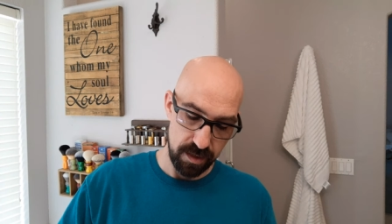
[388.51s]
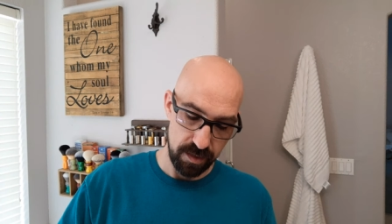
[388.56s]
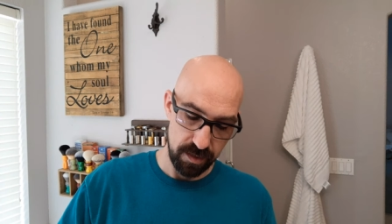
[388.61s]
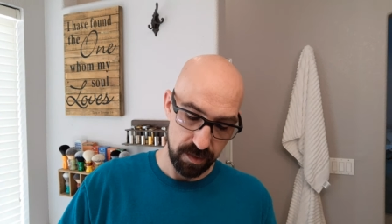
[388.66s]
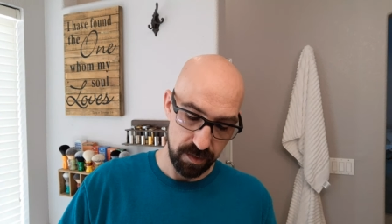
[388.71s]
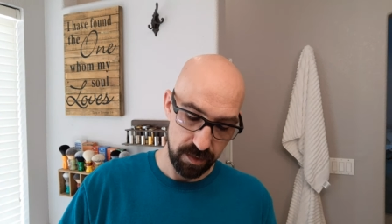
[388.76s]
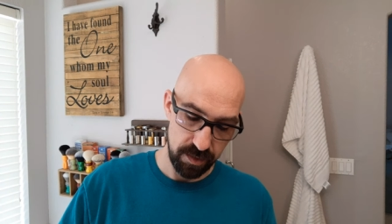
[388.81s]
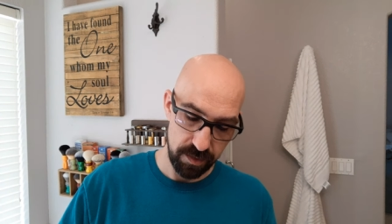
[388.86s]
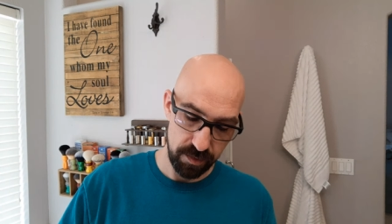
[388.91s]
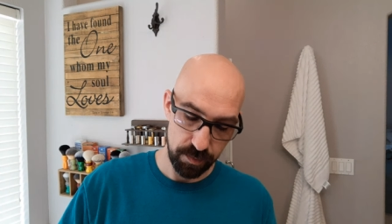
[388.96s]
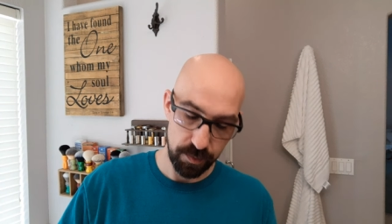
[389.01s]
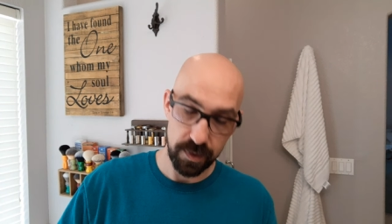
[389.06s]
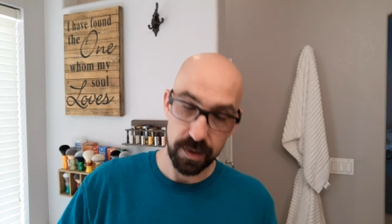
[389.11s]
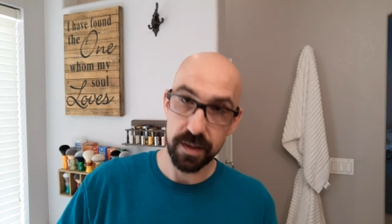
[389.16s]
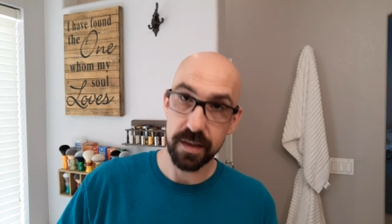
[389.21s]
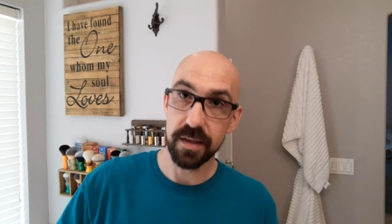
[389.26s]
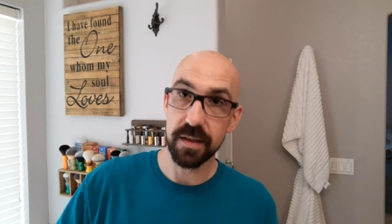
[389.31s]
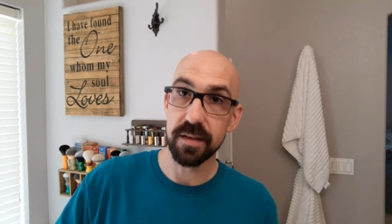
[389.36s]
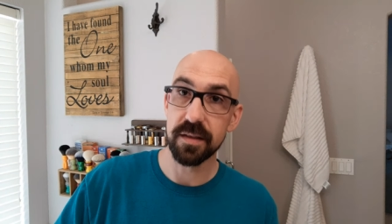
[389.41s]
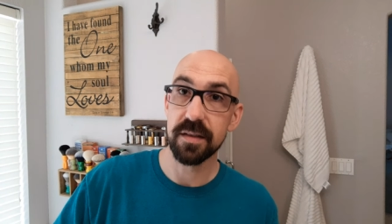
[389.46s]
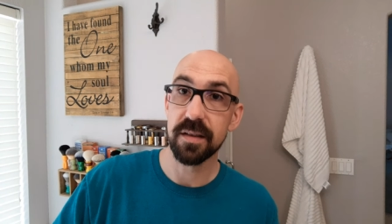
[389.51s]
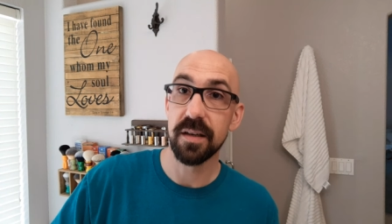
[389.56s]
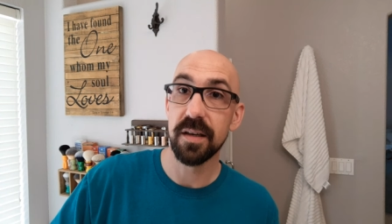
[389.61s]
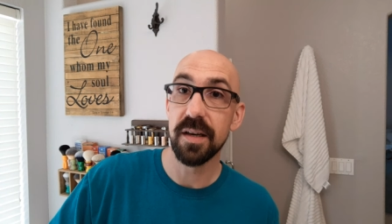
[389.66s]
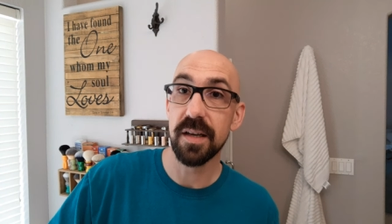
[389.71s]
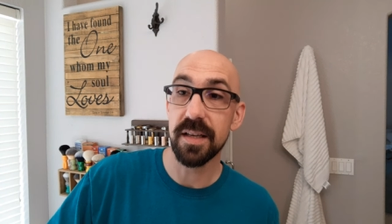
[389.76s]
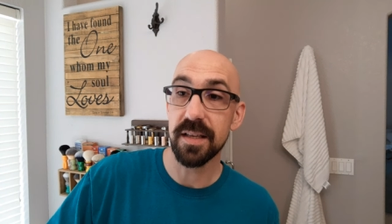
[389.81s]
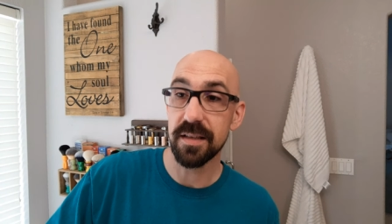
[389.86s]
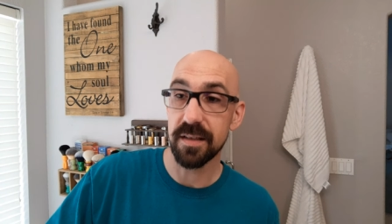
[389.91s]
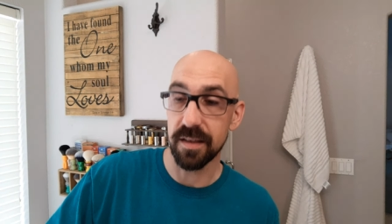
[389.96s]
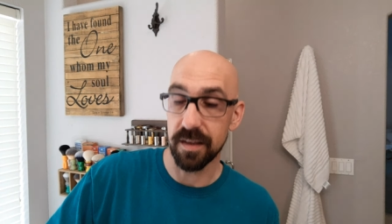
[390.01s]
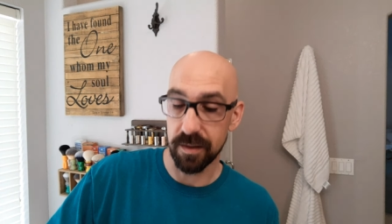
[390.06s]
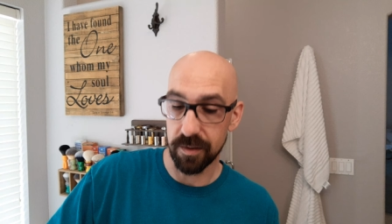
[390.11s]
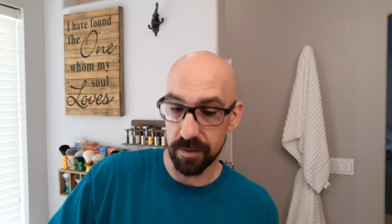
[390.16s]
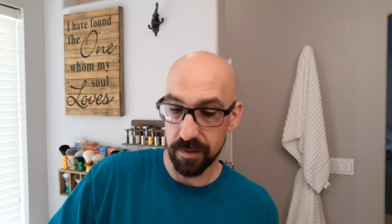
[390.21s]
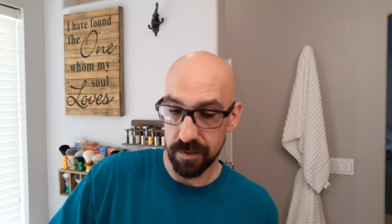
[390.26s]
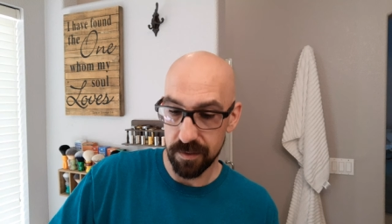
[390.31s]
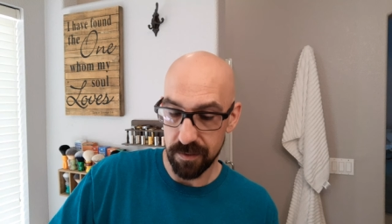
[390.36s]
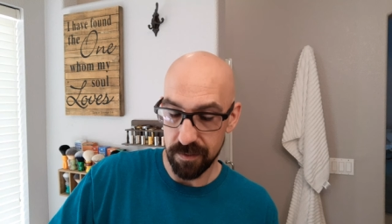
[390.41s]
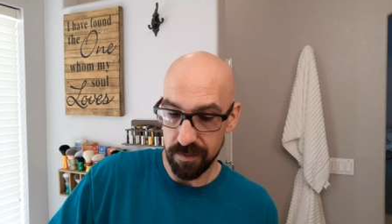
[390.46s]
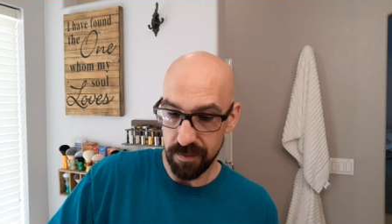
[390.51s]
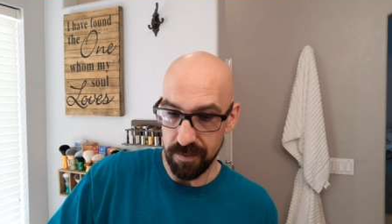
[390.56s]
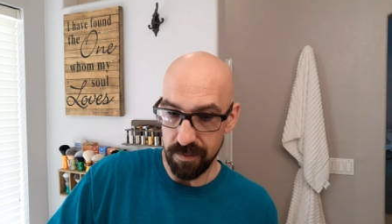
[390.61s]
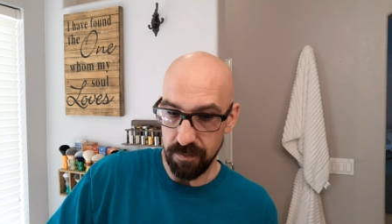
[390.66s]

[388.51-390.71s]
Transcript: So this one is honeysuckle,